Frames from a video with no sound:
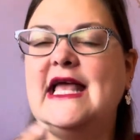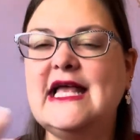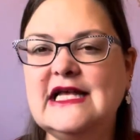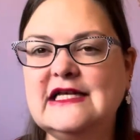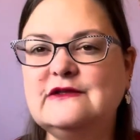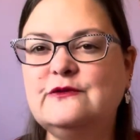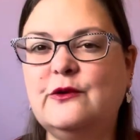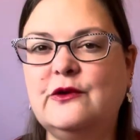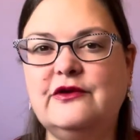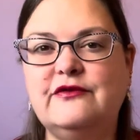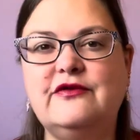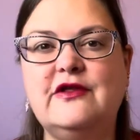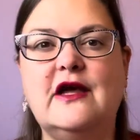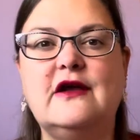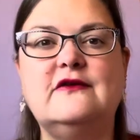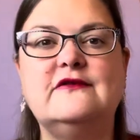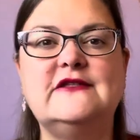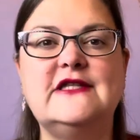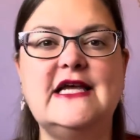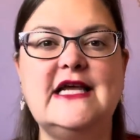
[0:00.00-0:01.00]
is one of
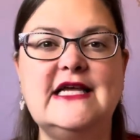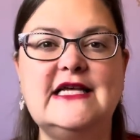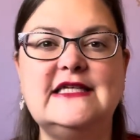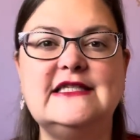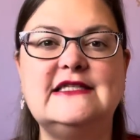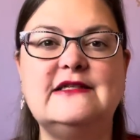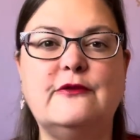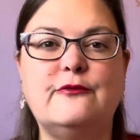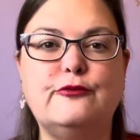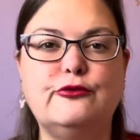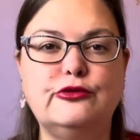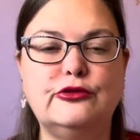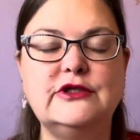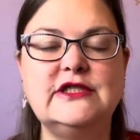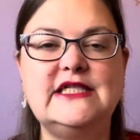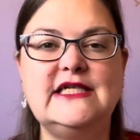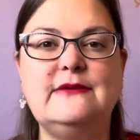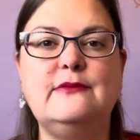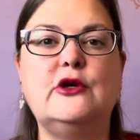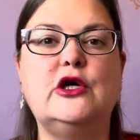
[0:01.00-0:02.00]
those that is
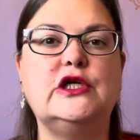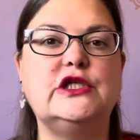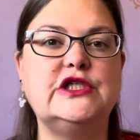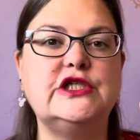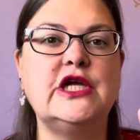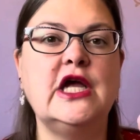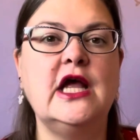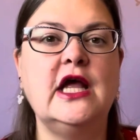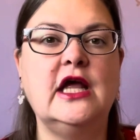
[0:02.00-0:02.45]
pretty much